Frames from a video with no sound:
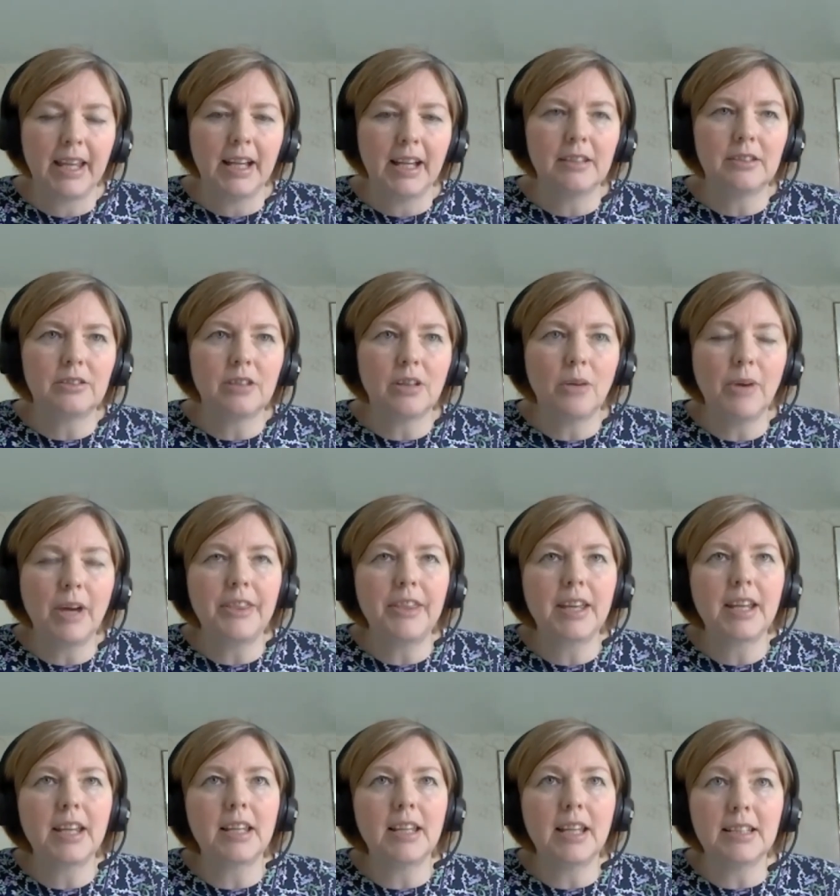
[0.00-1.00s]
And so I
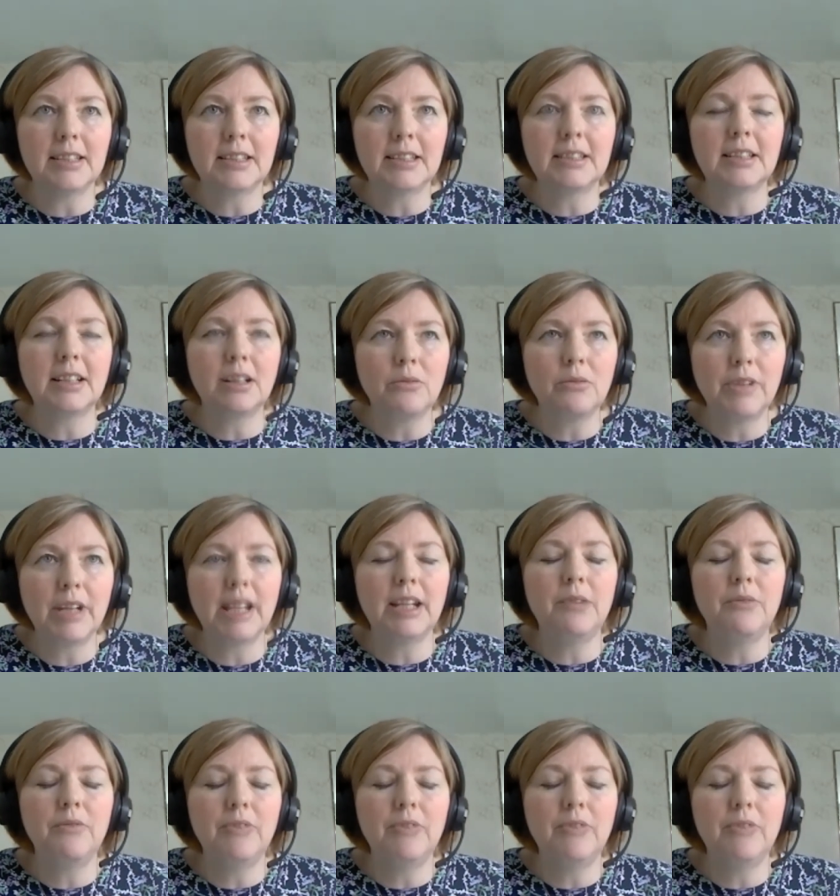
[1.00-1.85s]
think it is still really,